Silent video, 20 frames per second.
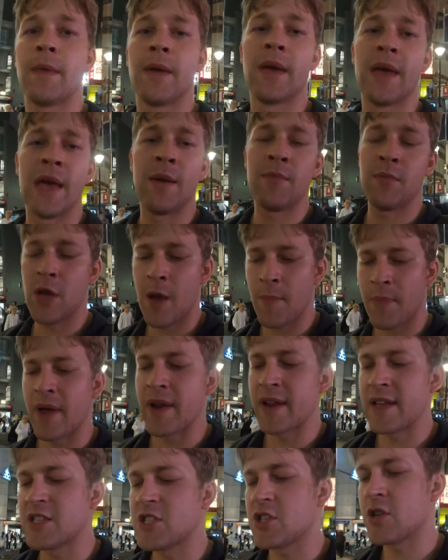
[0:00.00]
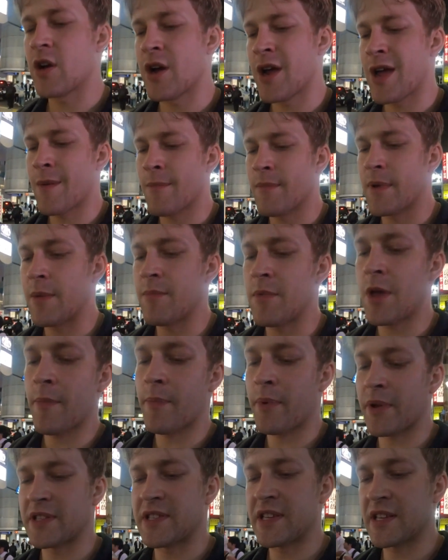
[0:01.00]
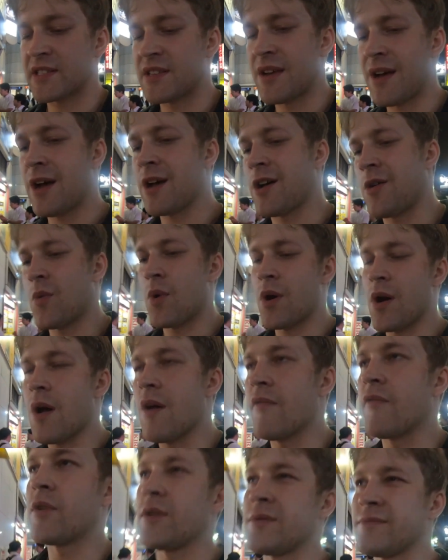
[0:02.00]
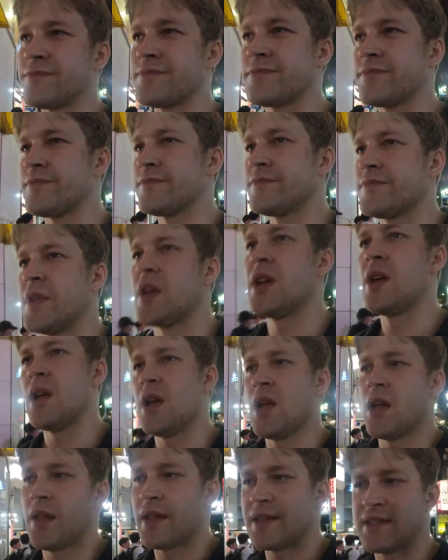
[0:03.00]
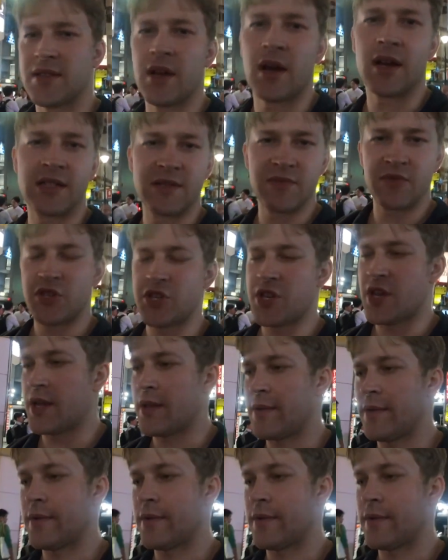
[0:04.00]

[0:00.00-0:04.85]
Hit me up on Instagram, hit me up on TikTok, wherever. Let's talk some shit.